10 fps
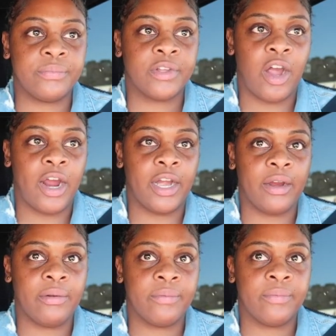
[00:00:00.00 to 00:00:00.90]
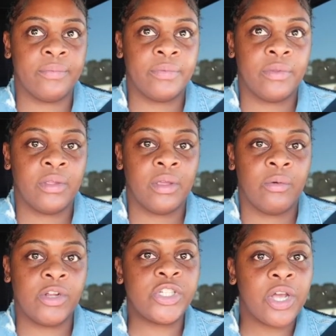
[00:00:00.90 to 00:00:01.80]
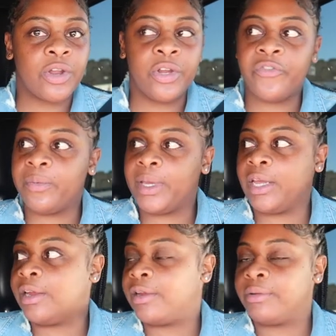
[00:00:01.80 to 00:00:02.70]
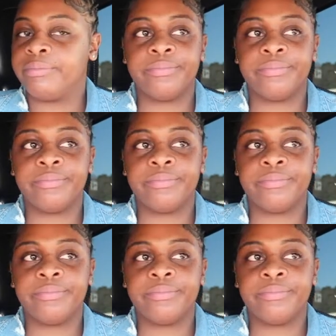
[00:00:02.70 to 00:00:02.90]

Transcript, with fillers: Carter. What you gonna do from in here?